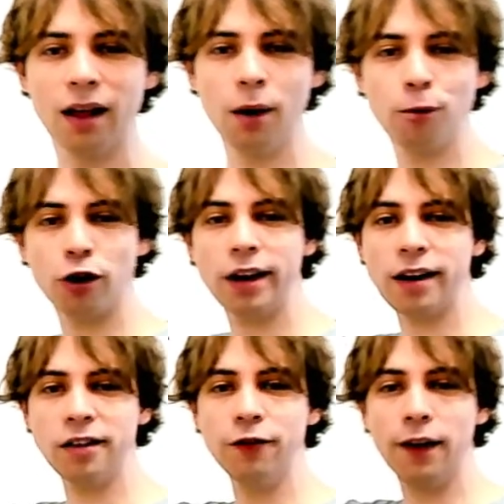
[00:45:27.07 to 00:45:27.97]

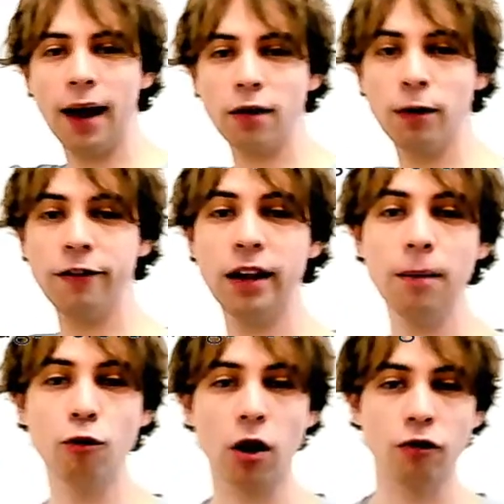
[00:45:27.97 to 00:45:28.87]
Protection flags, we've seen
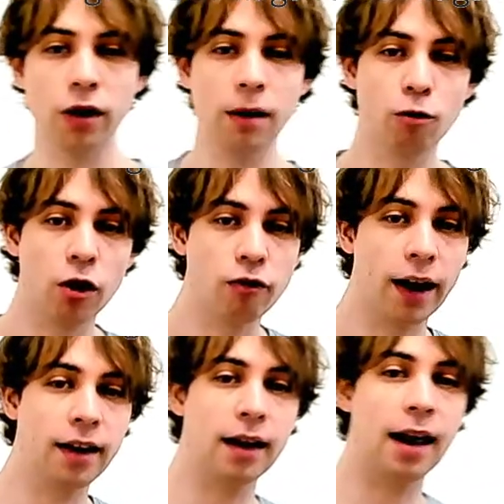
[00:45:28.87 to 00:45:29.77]
prod read, prod
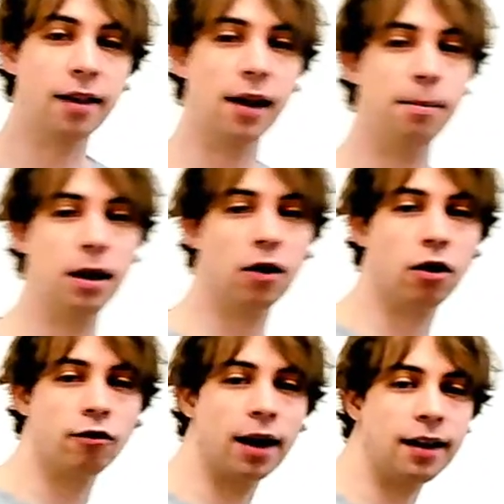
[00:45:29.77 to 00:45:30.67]
write in SLP
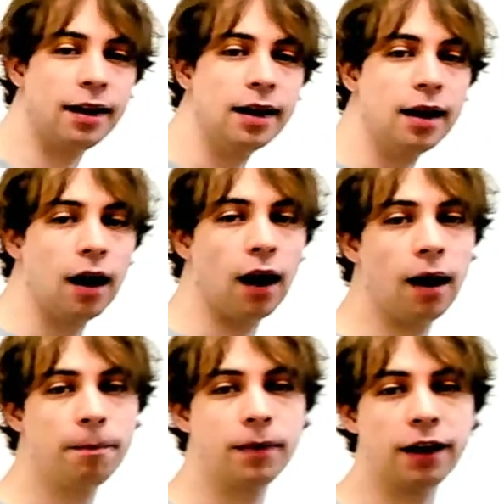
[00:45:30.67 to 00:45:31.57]
already.
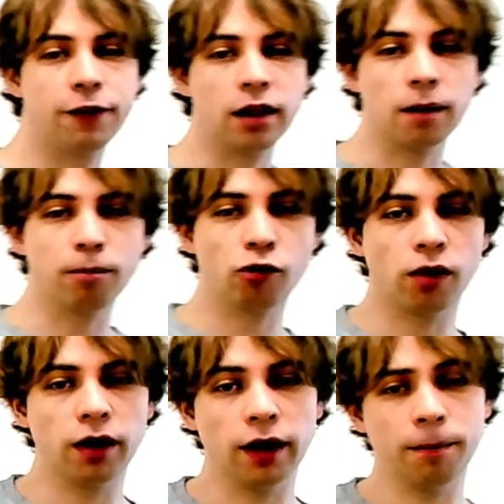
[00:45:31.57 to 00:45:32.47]
If it's a
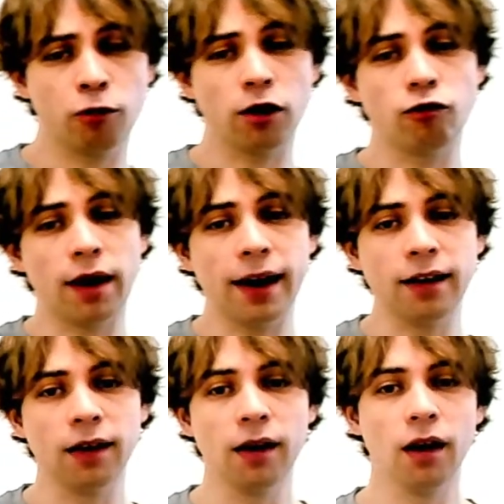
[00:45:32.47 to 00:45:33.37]
prod
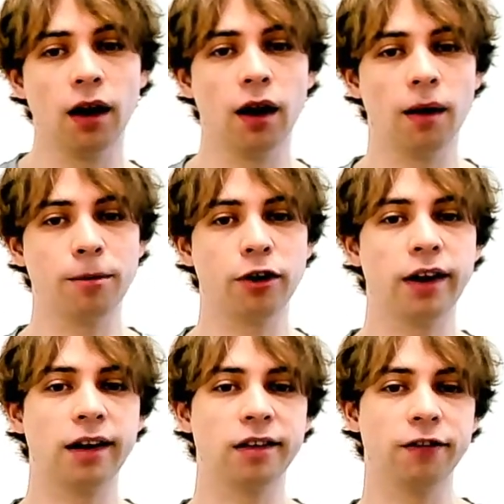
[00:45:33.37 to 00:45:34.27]
write
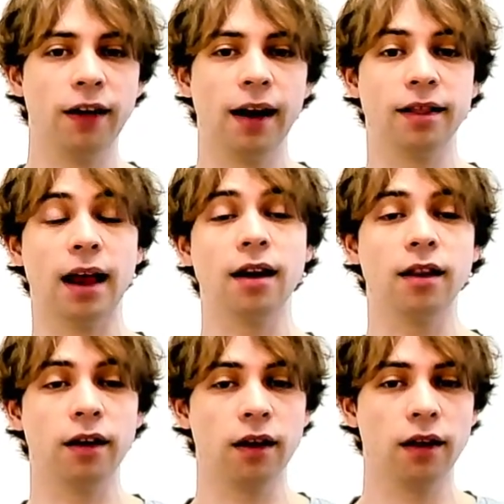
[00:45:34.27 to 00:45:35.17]
protection flag, then
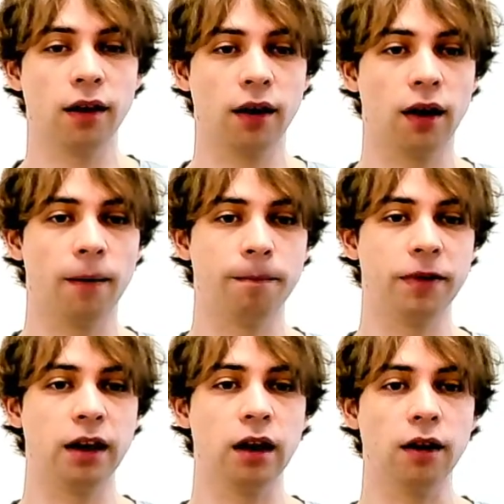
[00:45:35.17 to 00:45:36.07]

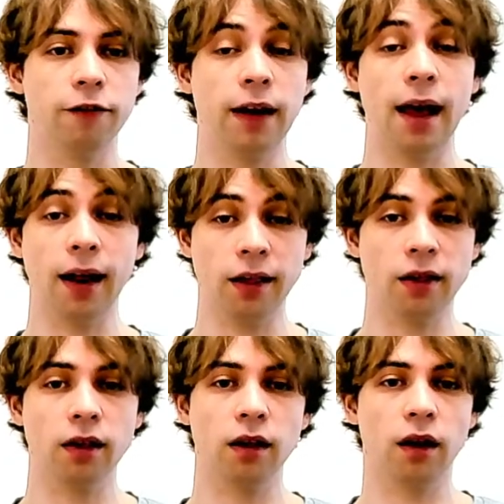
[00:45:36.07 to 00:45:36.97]
the
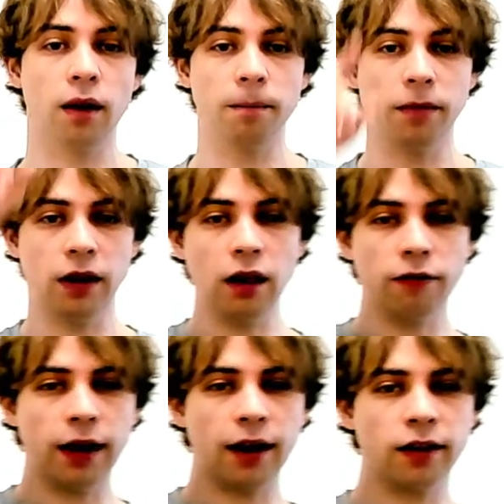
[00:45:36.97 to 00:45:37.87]
flags, these
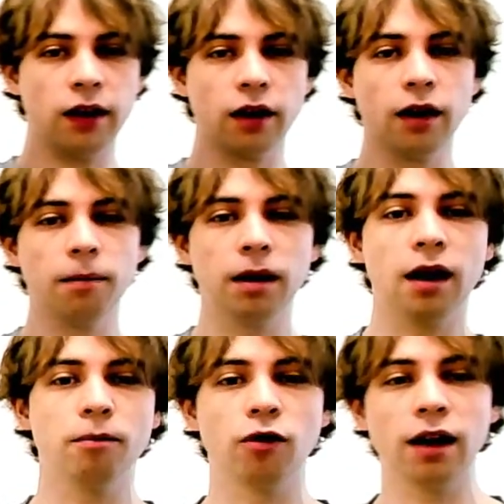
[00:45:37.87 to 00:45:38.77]
flags here,
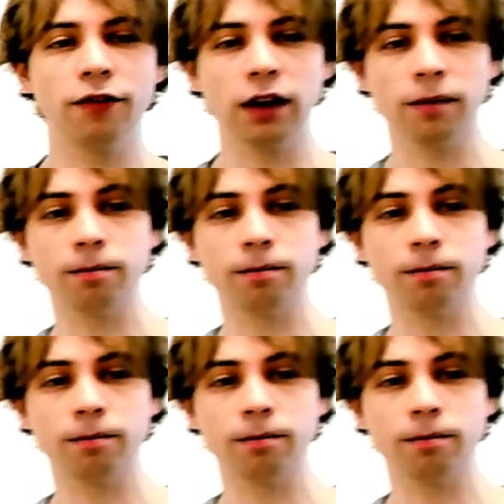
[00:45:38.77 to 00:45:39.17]
become relevant.